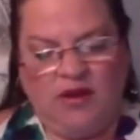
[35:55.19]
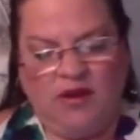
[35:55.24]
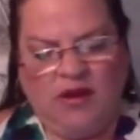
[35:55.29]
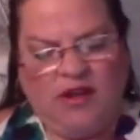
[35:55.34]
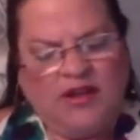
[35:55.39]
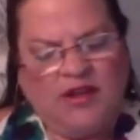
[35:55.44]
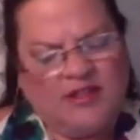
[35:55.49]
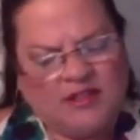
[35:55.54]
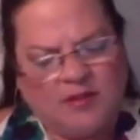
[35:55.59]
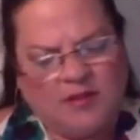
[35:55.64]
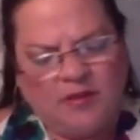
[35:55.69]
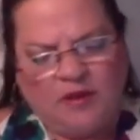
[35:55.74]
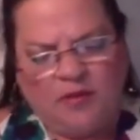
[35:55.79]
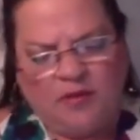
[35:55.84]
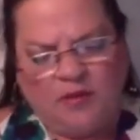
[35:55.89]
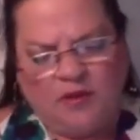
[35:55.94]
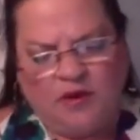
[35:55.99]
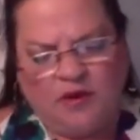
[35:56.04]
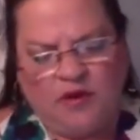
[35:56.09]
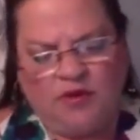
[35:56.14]
Some
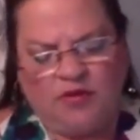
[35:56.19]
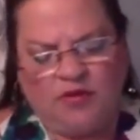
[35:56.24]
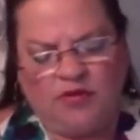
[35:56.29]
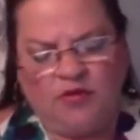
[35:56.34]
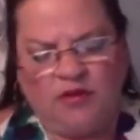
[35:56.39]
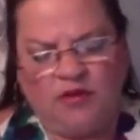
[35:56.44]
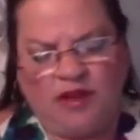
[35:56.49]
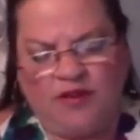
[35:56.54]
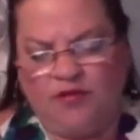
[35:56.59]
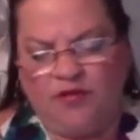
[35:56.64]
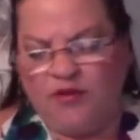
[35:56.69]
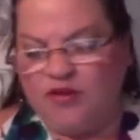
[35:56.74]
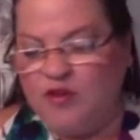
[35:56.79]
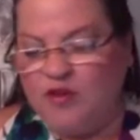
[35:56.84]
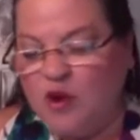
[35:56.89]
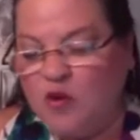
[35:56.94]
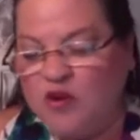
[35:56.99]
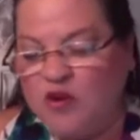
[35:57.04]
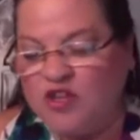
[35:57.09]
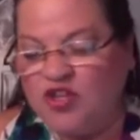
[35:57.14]
people go through life with
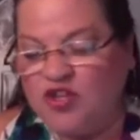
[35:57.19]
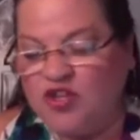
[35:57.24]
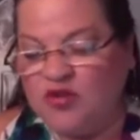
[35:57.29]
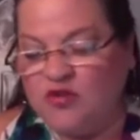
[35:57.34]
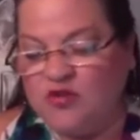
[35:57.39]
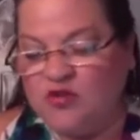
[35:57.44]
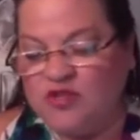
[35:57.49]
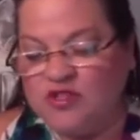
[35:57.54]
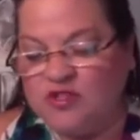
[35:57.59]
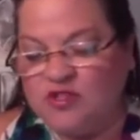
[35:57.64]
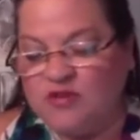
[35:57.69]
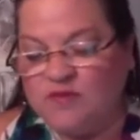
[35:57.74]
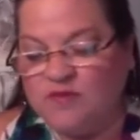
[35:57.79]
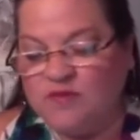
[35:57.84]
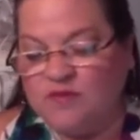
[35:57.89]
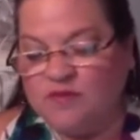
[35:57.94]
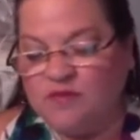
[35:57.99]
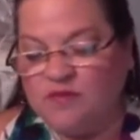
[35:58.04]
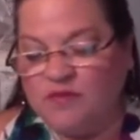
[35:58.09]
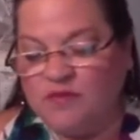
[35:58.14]
no issues.
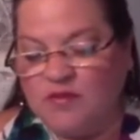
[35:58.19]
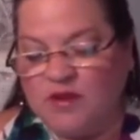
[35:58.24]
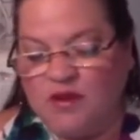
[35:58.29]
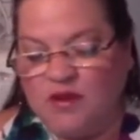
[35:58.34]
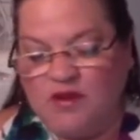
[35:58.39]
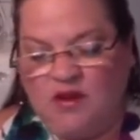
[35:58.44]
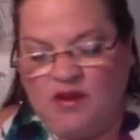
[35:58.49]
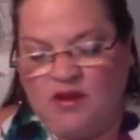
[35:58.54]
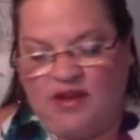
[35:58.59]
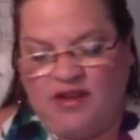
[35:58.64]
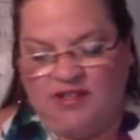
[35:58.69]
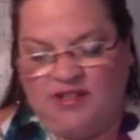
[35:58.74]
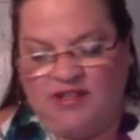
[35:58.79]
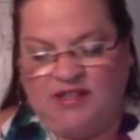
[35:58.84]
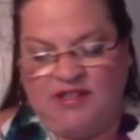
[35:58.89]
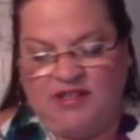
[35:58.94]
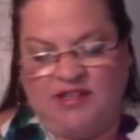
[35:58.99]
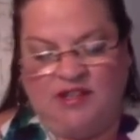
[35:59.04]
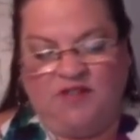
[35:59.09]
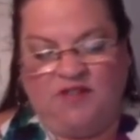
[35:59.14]
It's
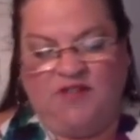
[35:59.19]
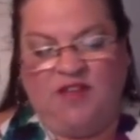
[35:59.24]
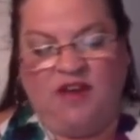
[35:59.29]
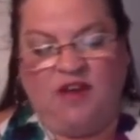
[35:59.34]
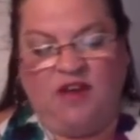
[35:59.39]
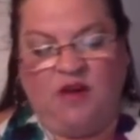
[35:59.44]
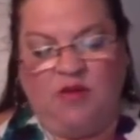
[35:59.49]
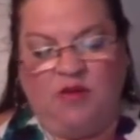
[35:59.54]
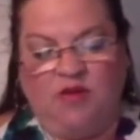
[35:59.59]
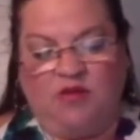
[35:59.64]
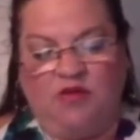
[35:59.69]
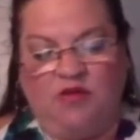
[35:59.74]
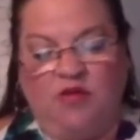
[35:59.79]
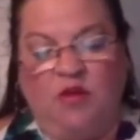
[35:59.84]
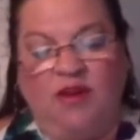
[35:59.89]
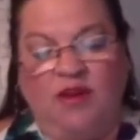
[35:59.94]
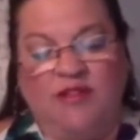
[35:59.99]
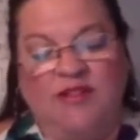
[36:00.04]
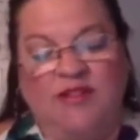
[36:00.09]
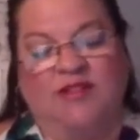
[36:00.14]
as if they go through
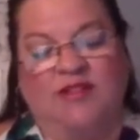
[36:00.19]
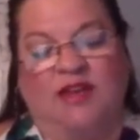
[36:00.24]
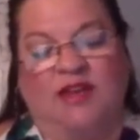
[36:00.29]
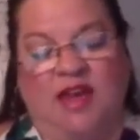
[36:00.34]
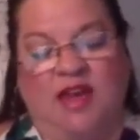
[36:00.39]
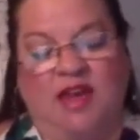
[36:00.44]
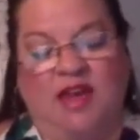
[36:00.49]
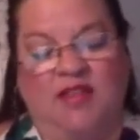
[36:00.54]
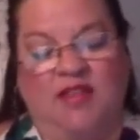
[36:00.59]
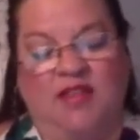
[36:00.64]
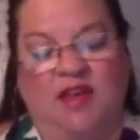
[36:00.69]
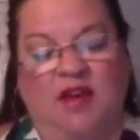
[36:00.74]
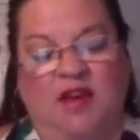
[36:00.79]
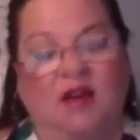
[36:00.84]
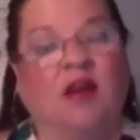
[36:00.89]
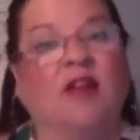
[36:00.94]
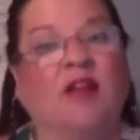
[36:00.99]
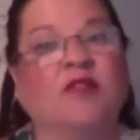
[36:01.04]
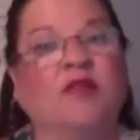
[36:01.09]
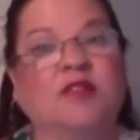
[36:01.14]
unscathed, and
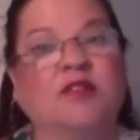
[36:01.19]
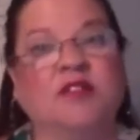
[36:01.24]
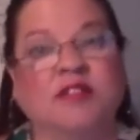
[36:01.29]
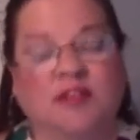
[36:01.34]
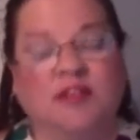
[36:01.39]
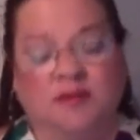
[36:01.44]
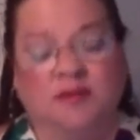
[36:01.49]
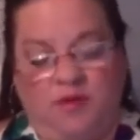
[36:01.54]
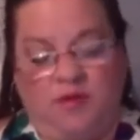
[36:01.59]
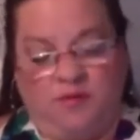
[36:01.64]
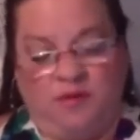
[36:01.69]
others seem to be